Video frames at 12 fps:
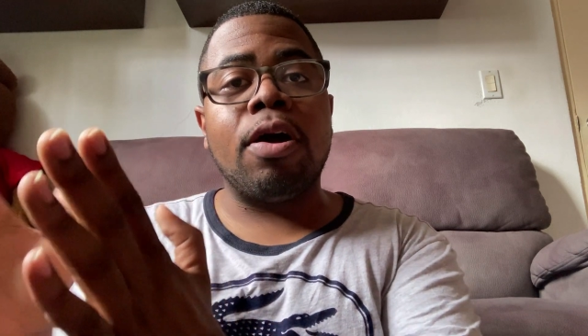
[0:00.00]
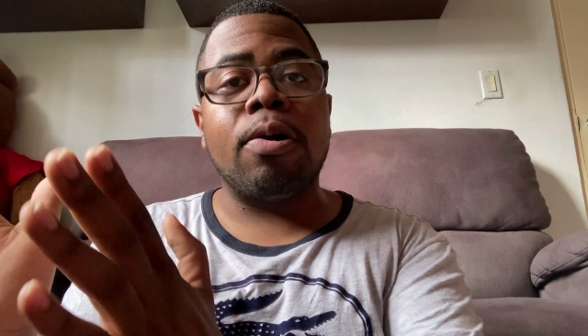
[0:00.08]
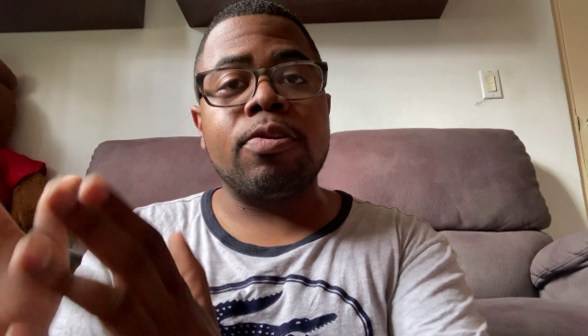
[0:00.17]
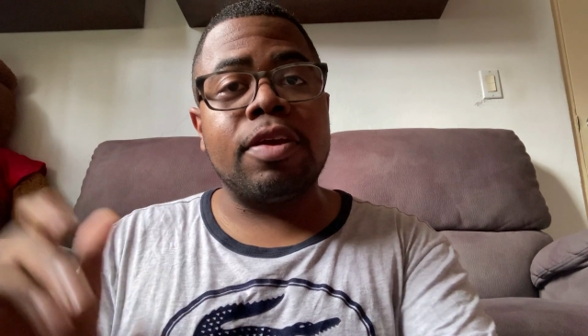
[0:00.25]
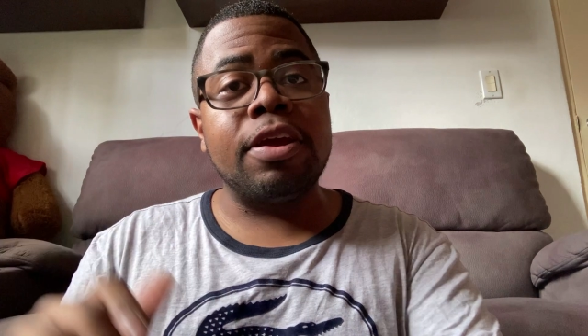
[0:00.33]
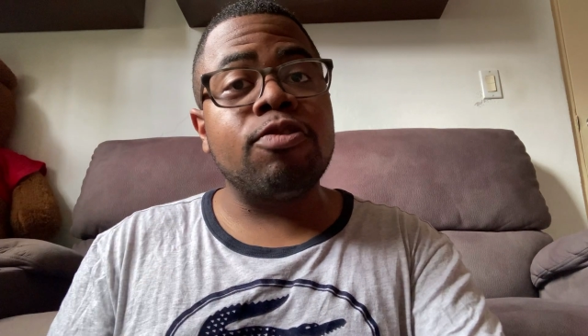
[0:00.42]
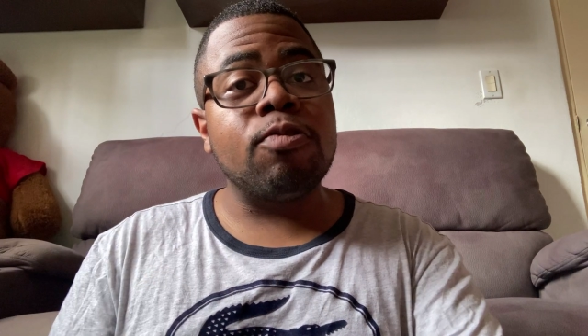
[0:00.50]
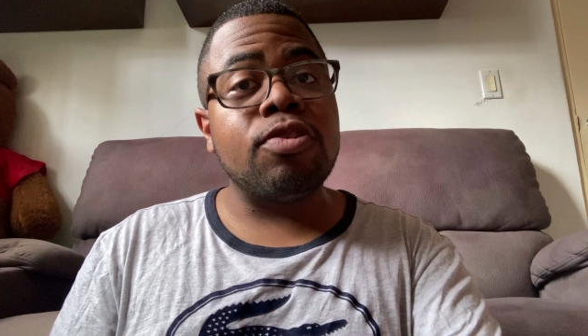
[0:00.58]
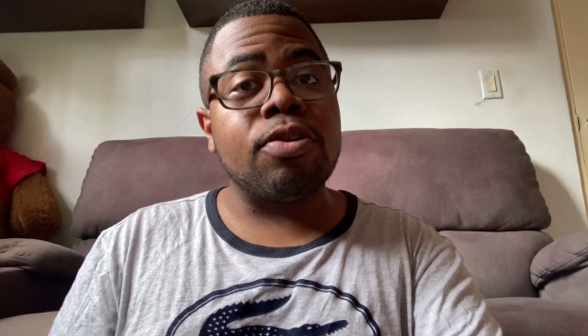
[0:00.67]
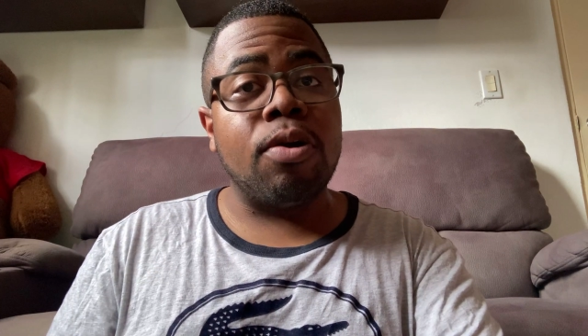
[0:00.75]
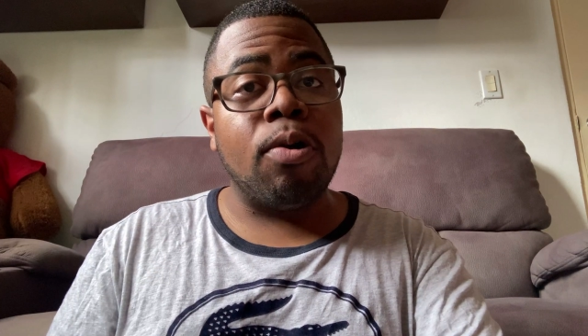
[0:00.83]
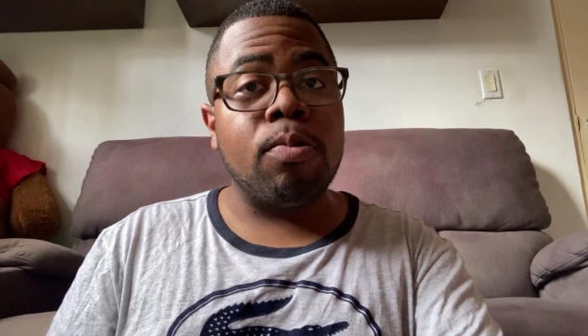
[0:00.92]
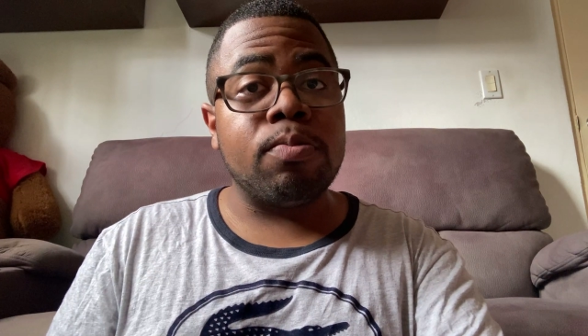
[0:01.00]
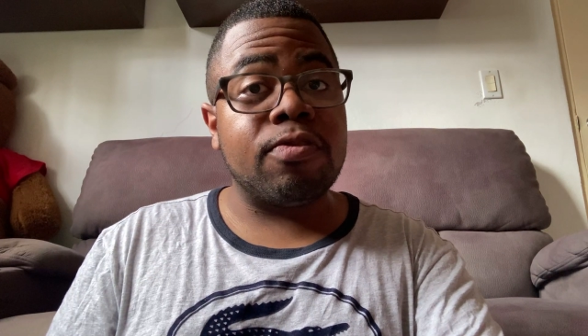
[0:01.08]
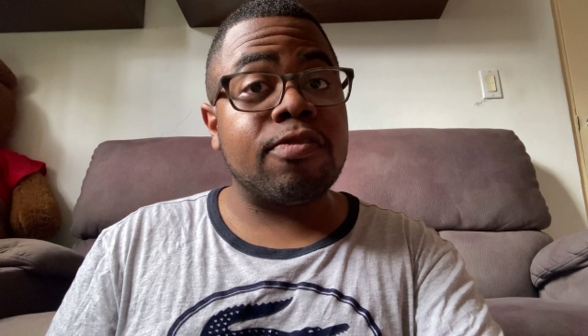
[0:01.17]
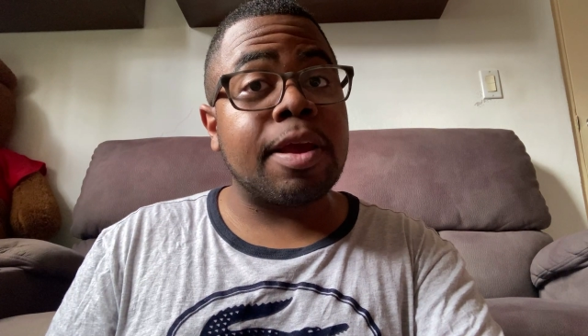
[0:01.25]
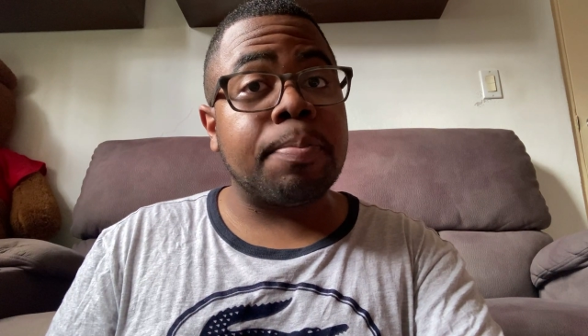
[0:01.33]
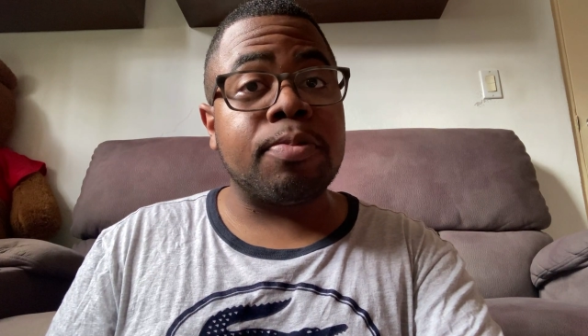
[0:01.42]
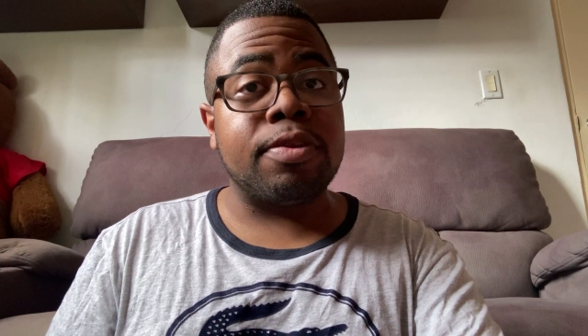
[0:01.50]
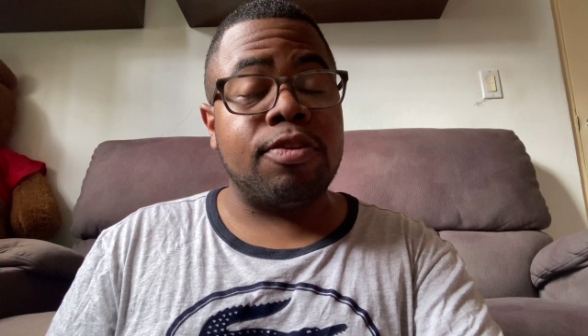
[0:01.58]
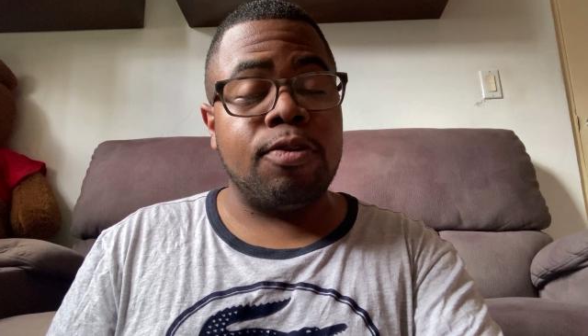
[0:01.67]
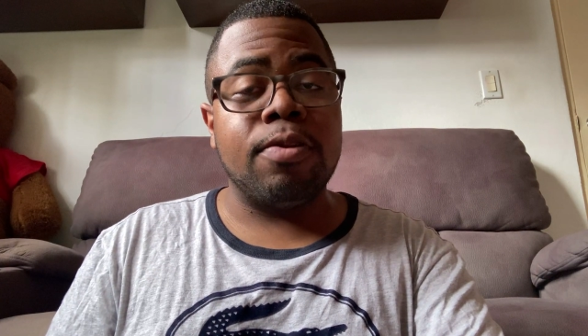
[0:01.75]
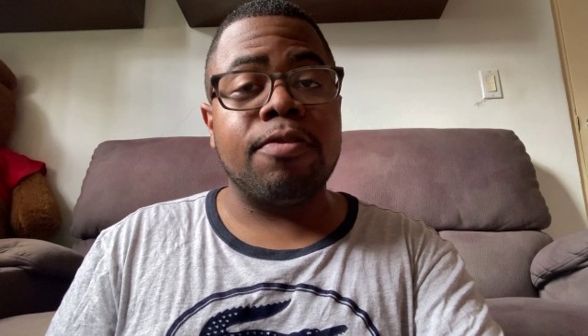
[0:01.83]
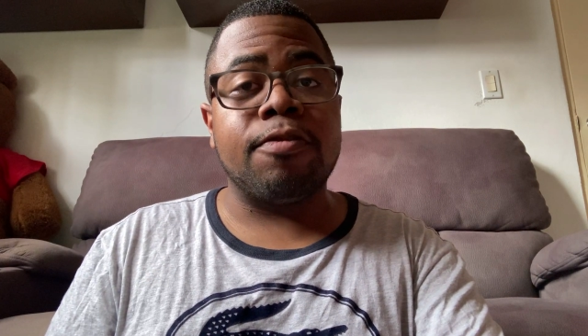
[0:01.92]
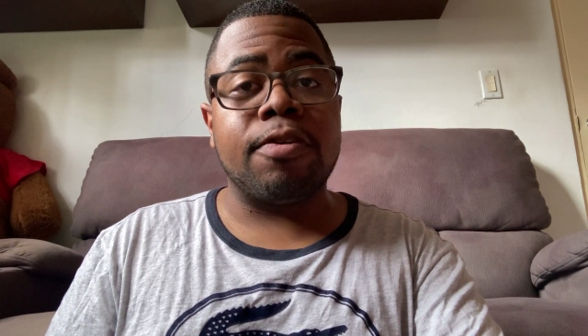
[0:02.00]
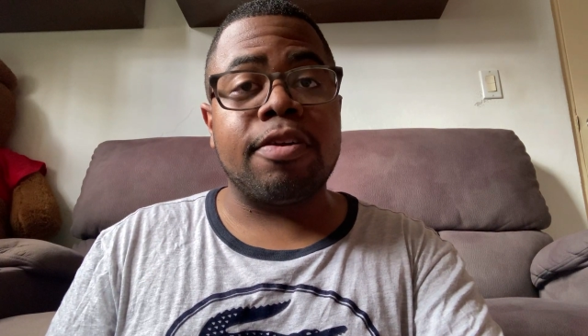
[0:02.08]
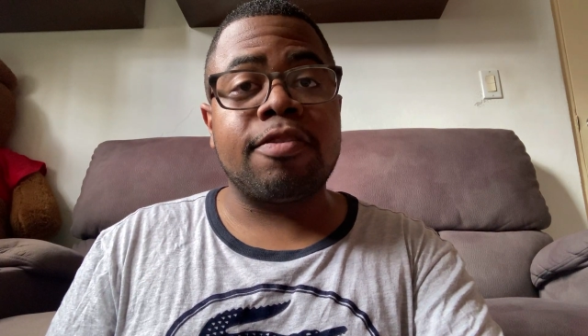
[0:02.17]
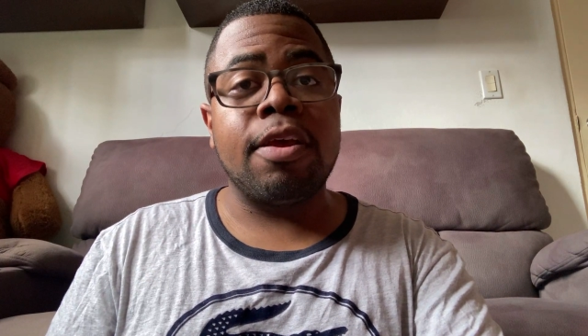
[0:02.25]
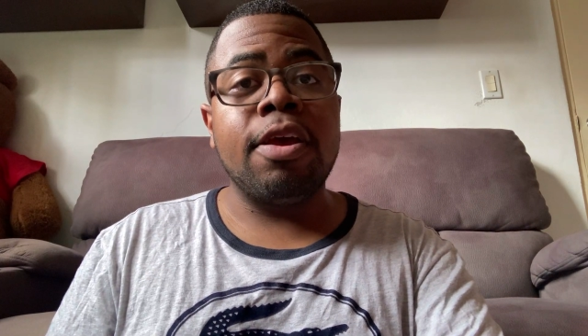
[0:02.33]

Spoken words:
out into their own separate universe.